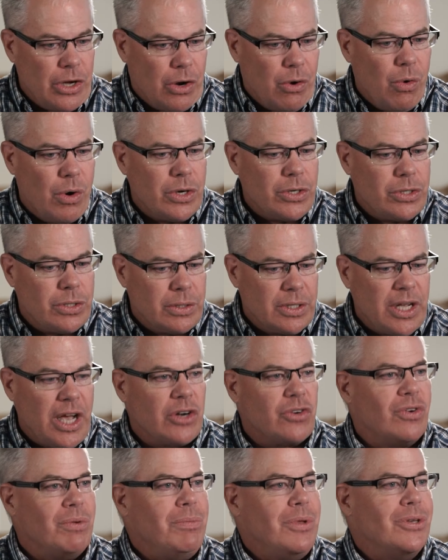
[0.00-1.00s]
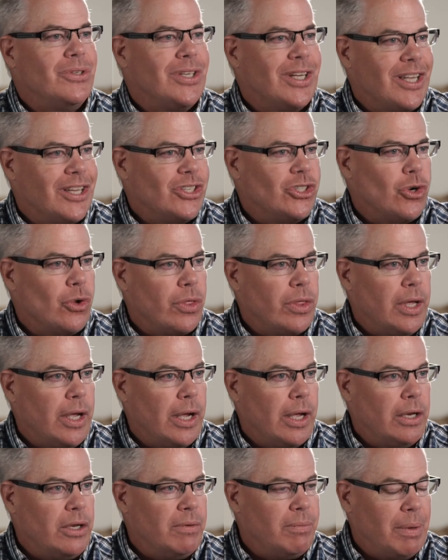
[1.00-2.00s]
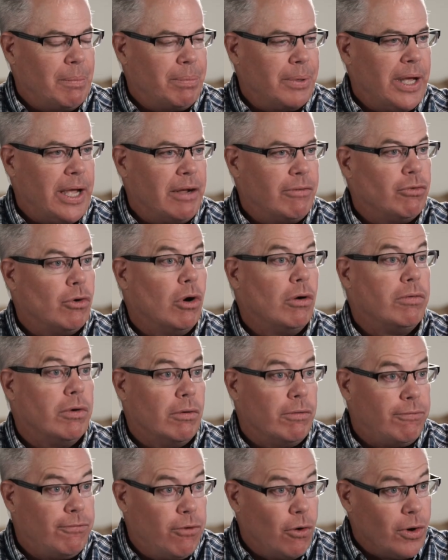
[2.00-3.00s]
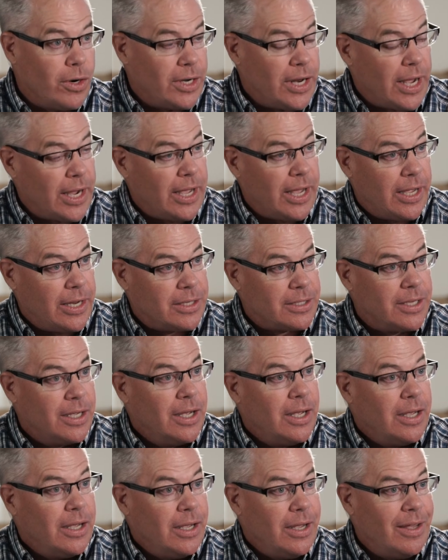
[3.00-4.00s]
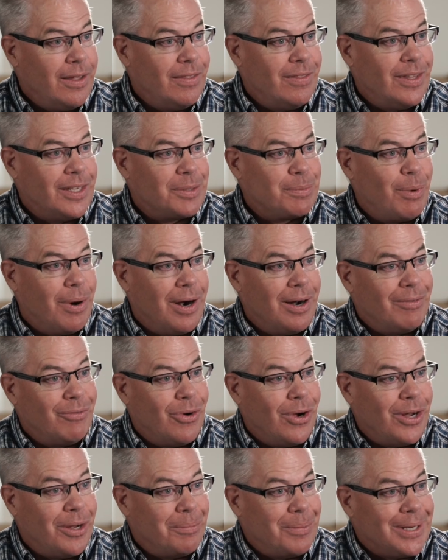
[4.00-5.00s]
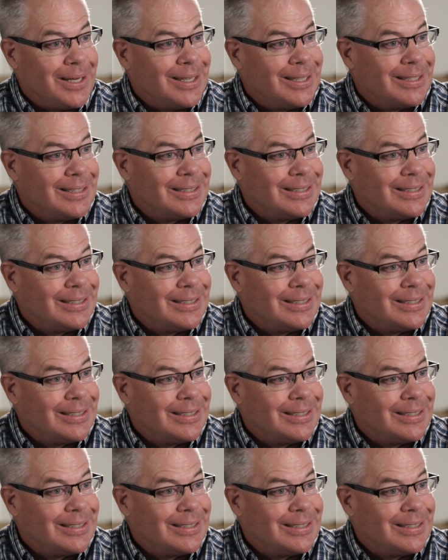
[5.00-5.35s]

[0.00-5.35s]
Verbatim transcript: of course, country music is your thing, and you've been playing for over 4 decades in this part of Wyoming.